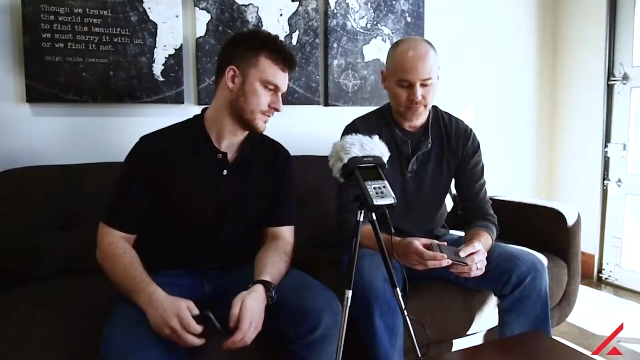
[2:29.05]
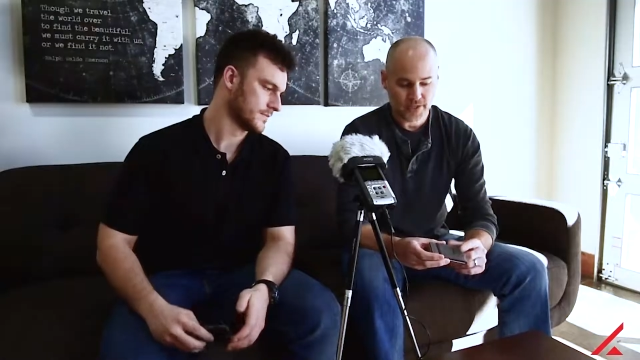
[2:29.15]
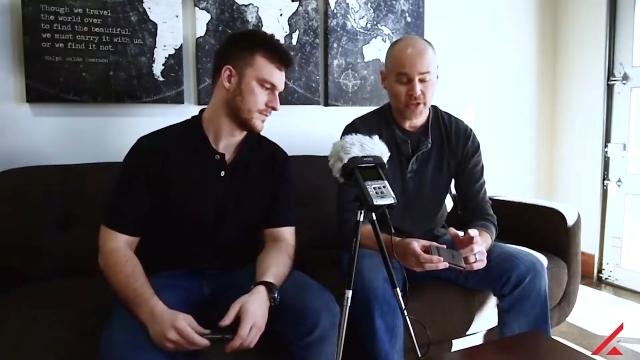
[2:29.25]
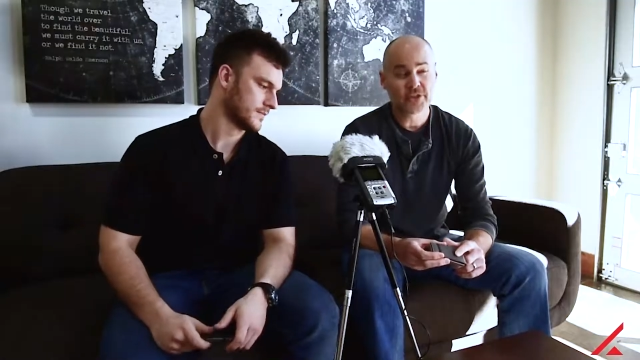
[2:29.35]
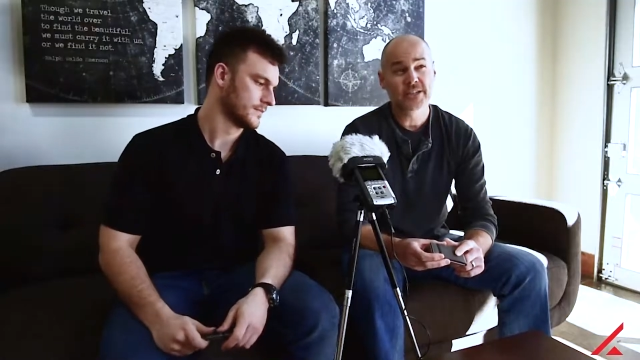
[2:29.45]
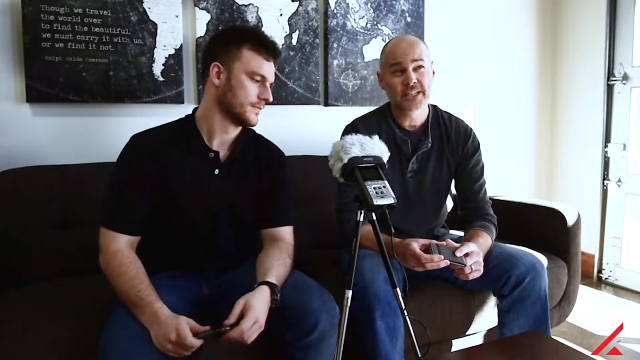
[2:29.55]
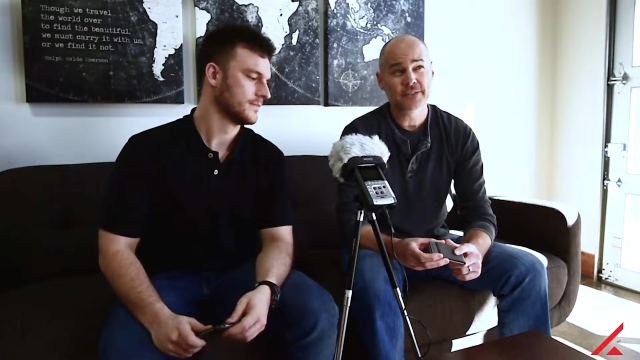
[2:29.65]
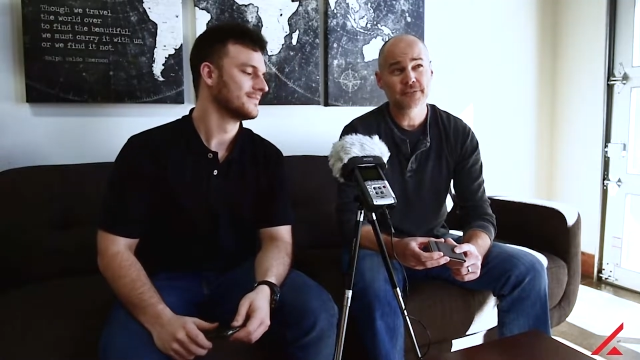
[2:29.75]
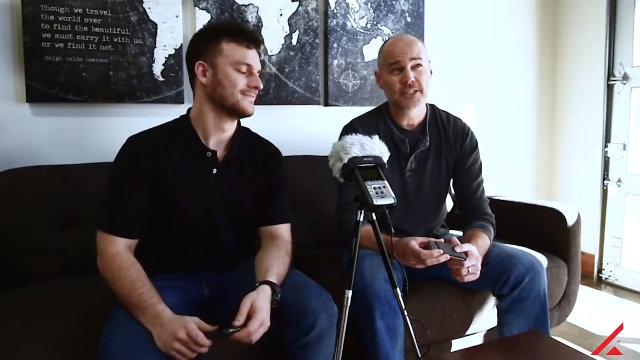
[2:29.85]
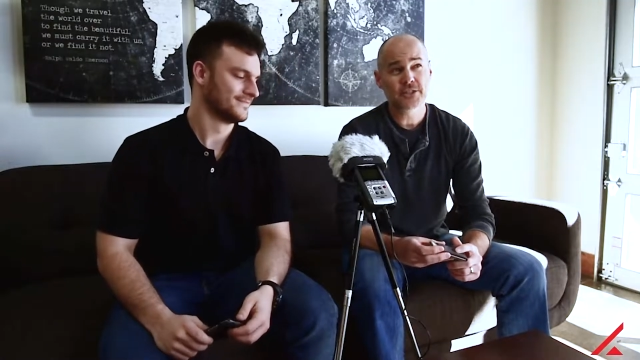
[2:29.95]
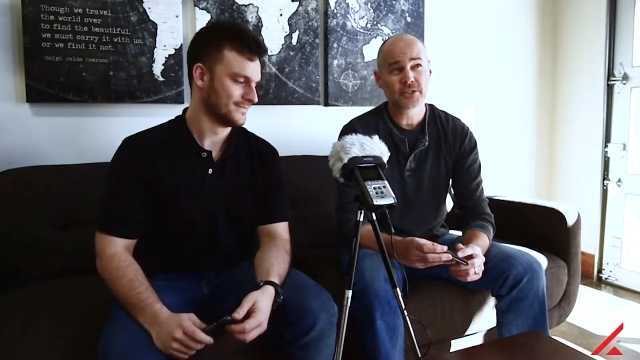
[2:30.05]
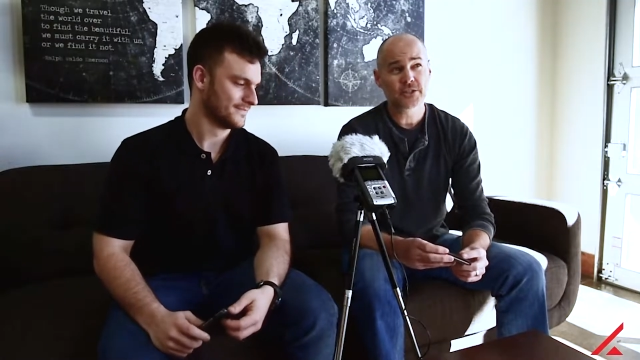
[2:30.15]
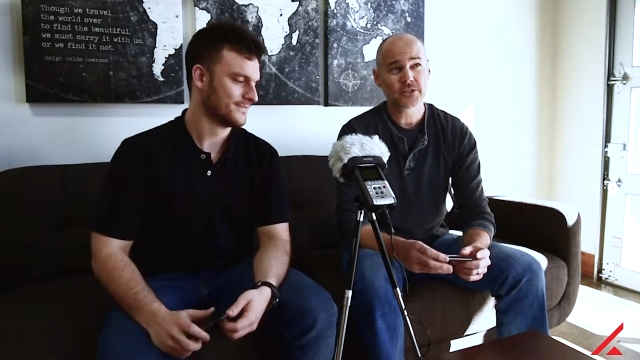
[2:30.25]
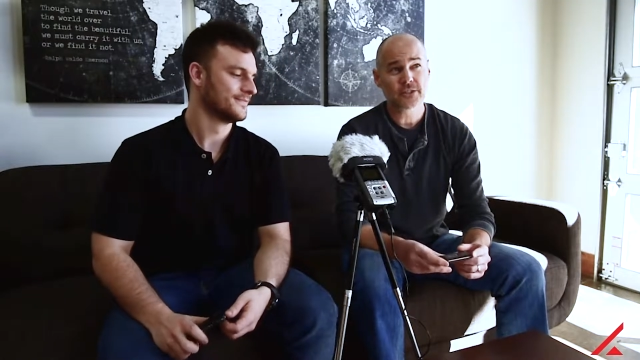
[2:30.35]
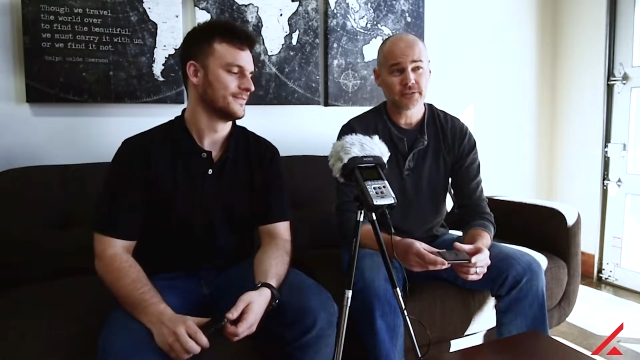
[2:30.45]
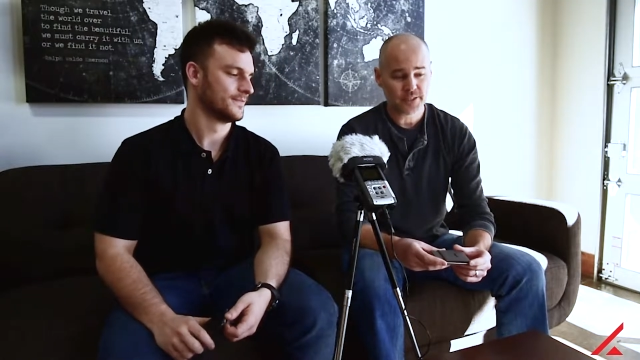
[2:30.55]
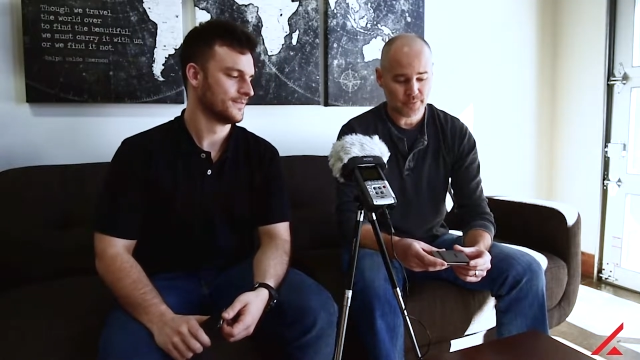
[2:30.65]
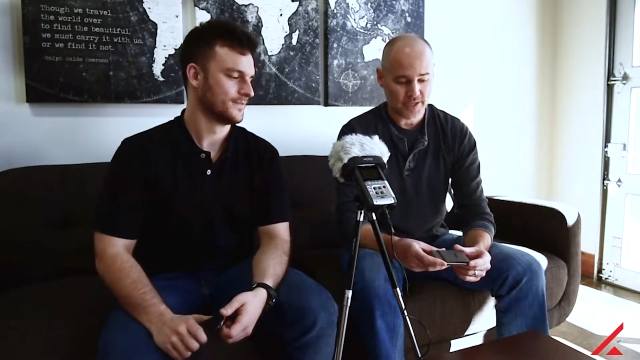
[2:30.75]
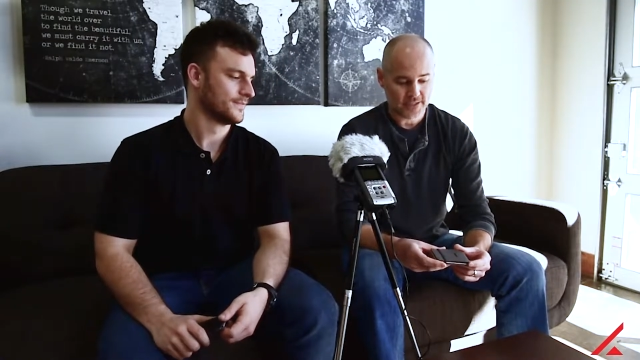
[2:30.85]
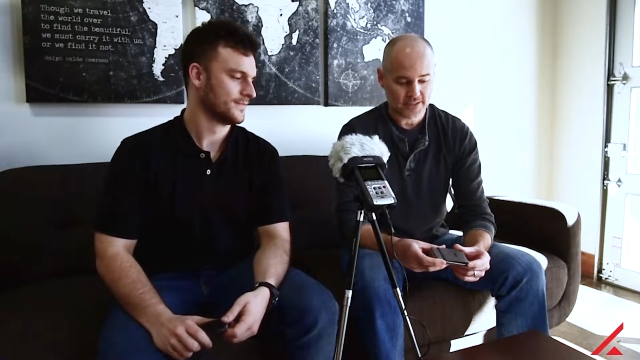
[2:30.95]
Speaker 1: Other neat features of this
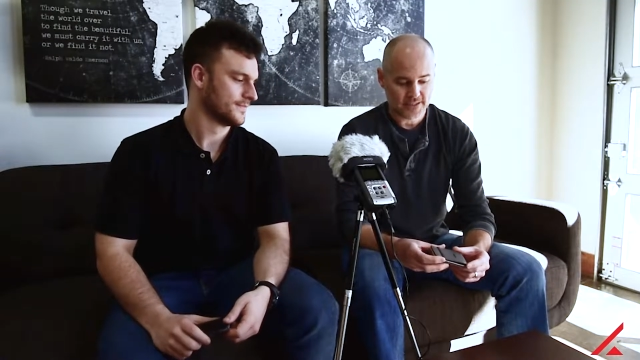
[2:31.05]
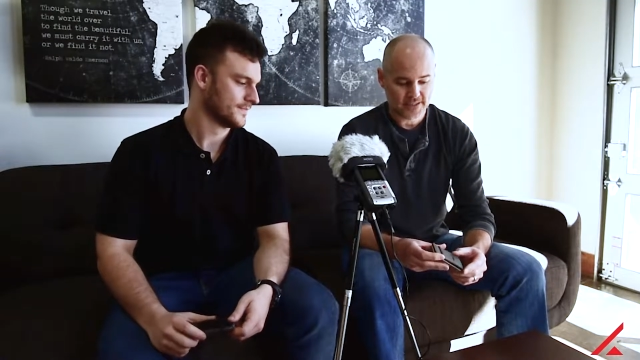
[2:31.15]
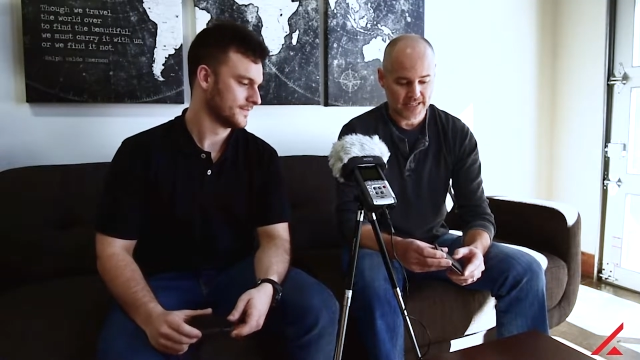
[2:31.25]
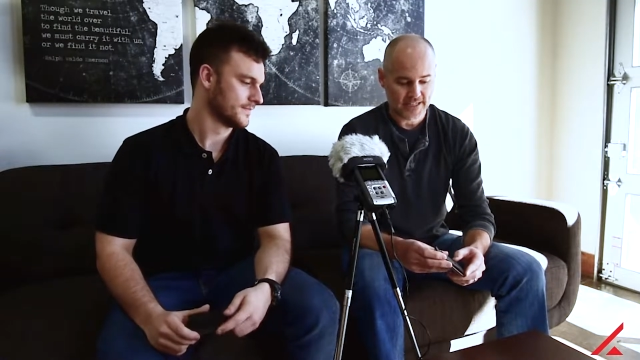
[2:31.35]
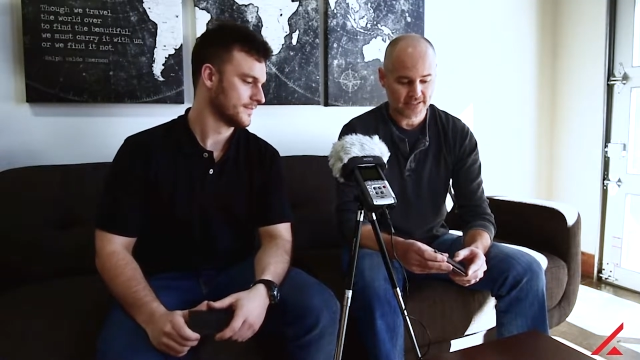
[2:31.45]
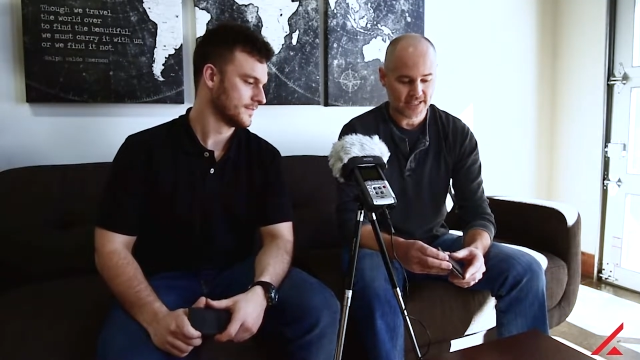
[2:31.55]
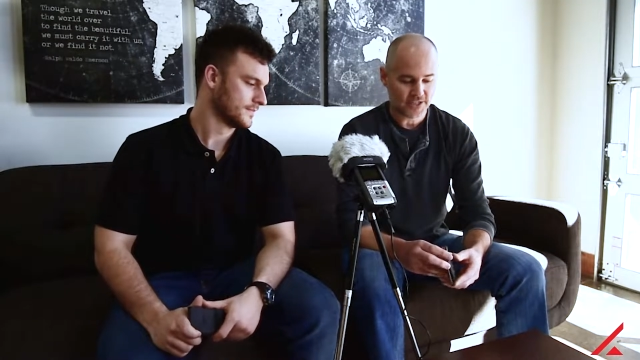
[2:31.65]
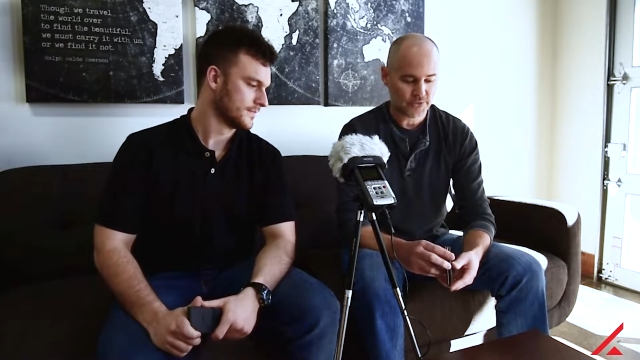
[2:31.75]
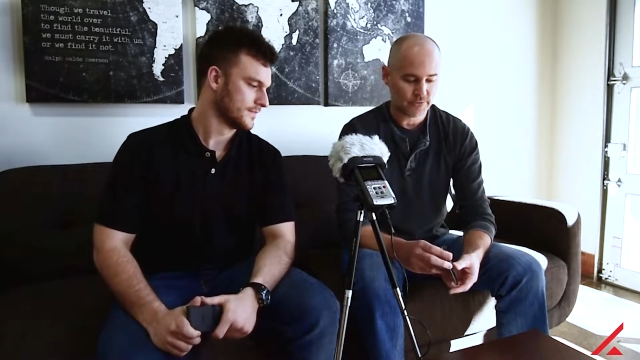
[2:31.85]
product is that it's actually